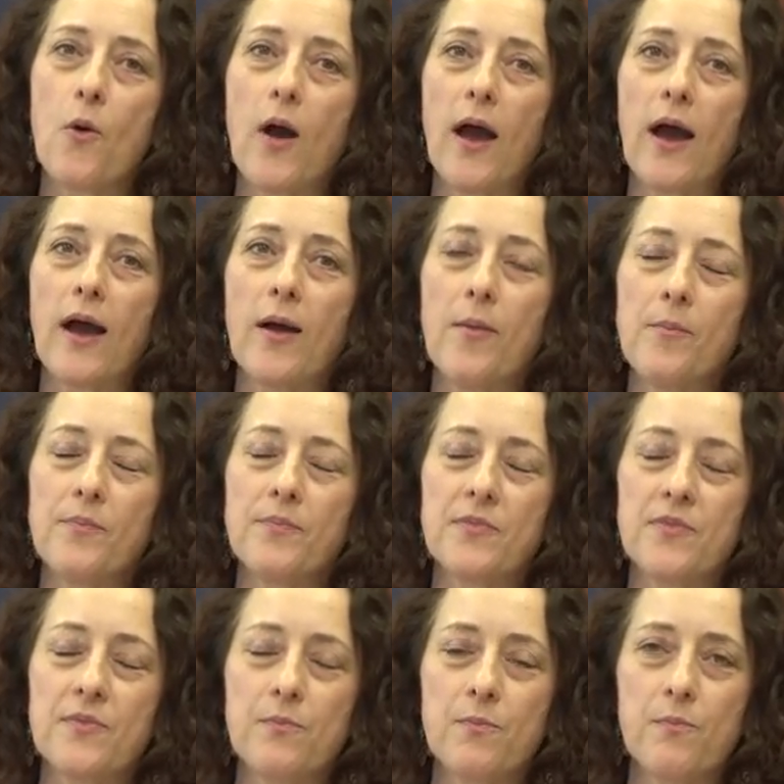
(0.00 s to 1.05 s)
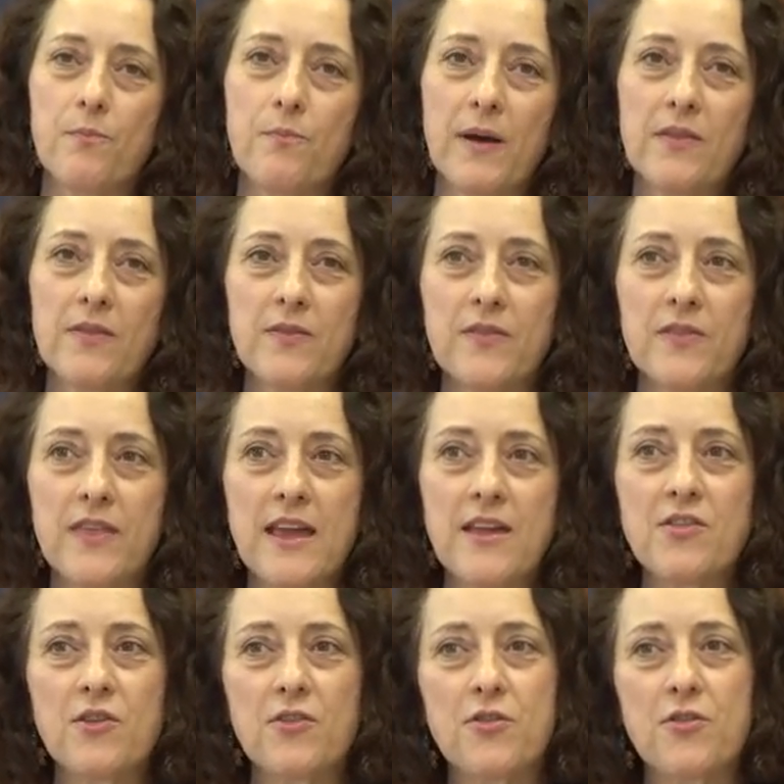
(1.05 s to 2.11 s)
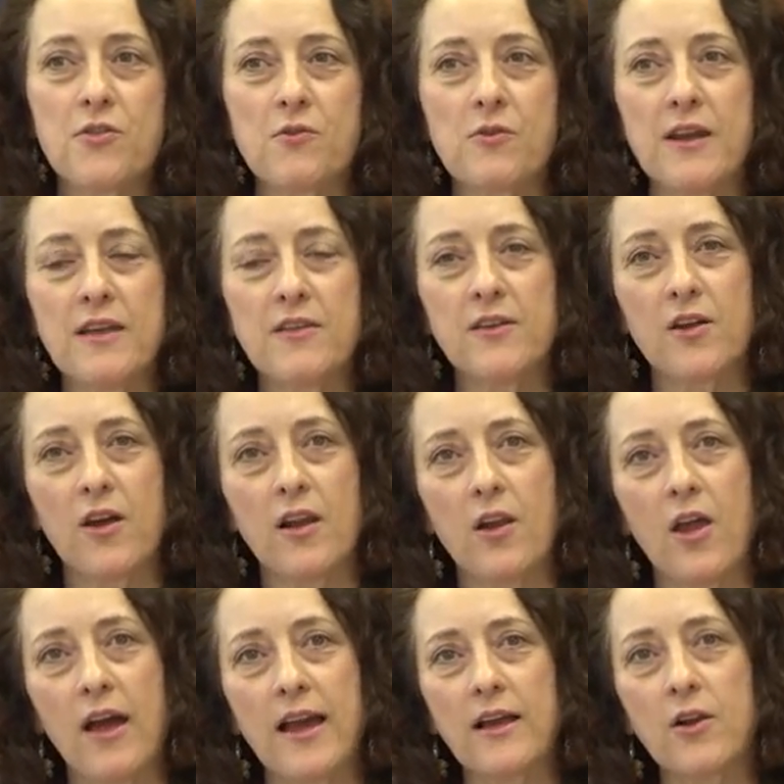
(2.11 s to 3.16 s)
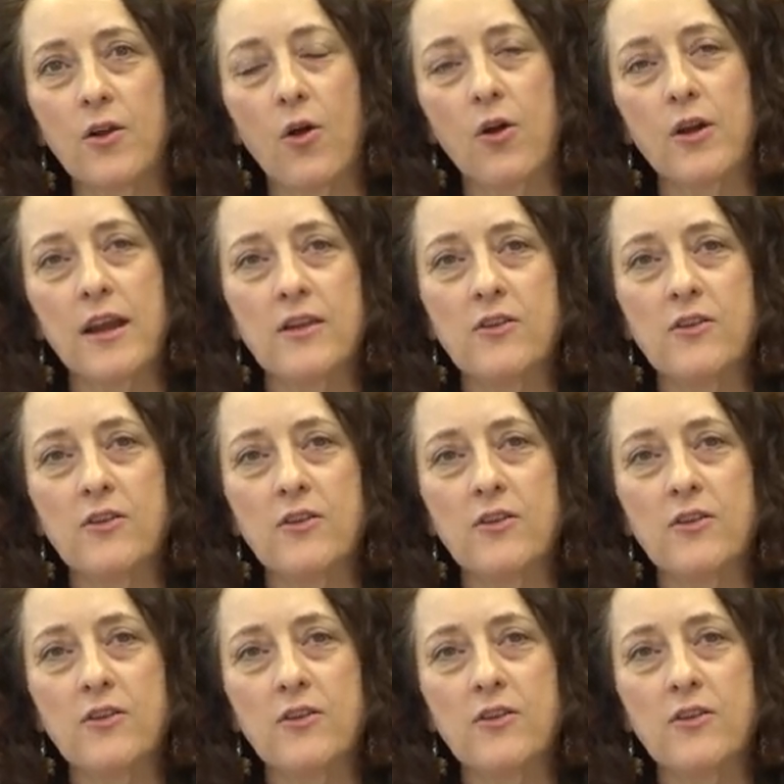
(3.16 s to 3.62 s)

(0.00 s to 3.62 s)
But these are three that I like a lot,